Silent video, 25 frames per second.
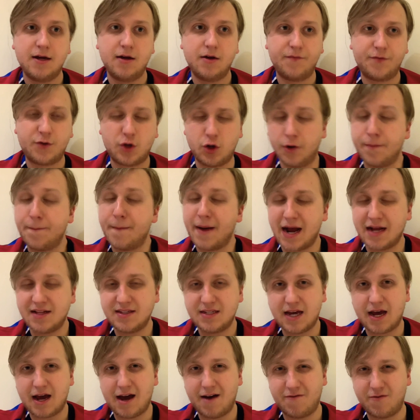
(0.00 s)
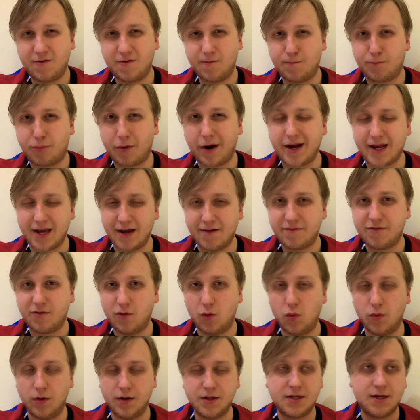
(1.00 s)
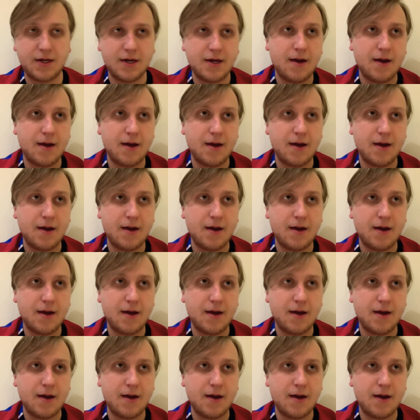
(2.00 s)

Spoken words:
Good man to have breaking forward.